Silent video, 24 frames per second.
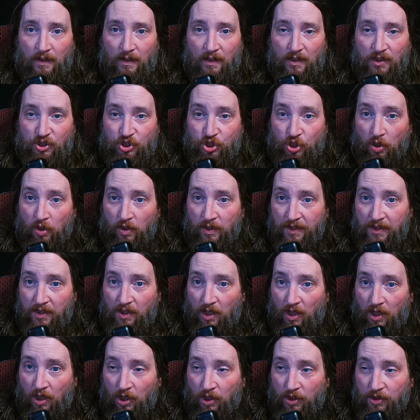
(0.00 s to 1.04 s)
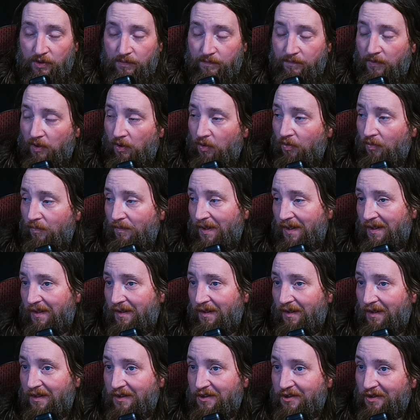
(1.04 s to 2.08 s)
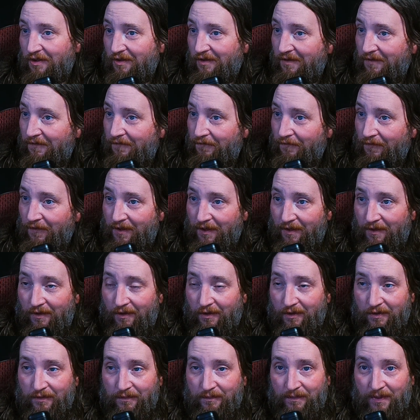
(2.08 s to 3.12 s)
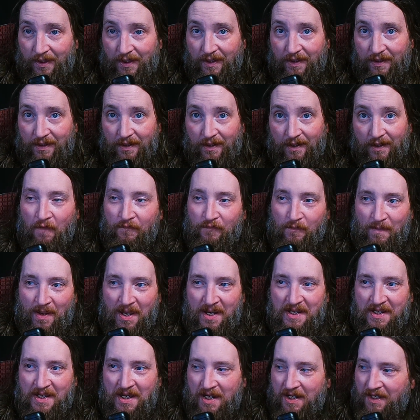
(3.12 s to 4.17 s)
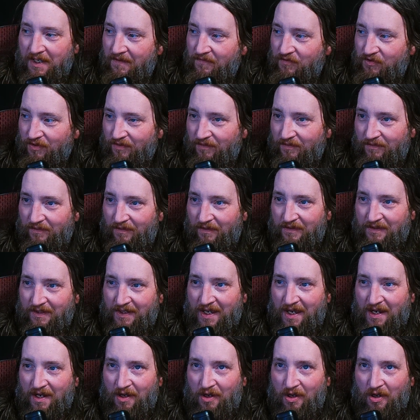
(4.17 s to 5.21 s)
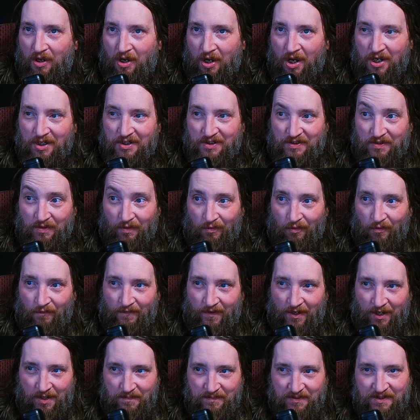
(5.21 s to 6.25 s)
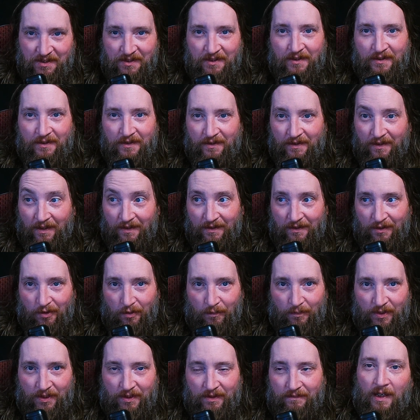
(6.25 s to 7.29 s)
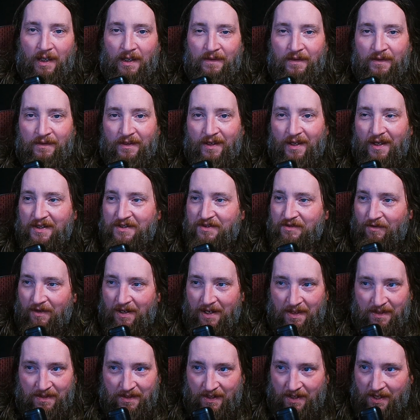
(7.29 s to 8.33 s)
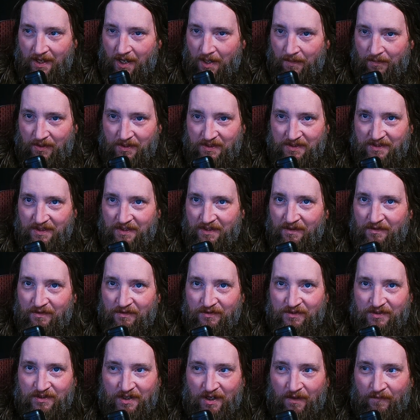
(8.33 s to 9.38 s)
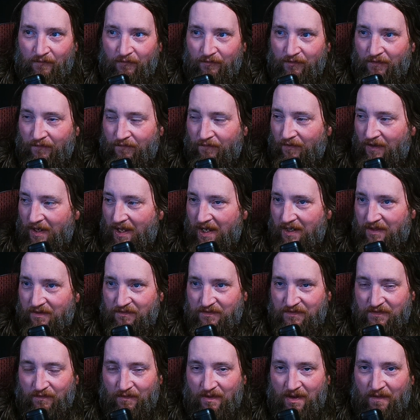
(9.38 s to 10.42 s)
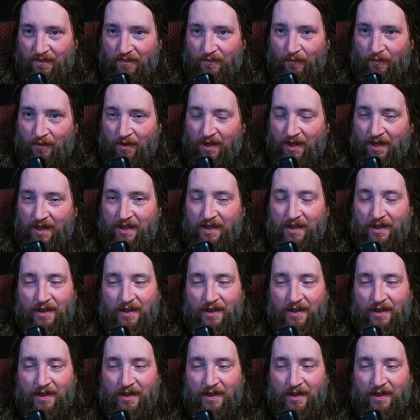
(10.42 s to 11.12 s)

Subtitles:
Charlie Hunnam. Oh my God, Charlie freaking Hunnam, man. Off the bat, he kind of gives you kind of Han Solo vibes a little bit. And then you got Sir Anthony Hopkins, and there's several different actors throughout the way.